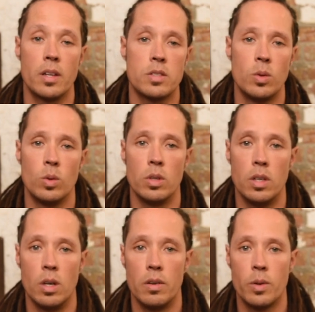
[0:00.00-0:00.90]
It's cool, you
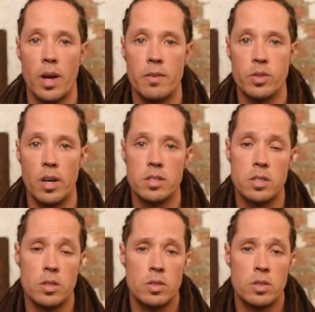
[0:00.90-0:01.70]
know, if you don't have dreads, do,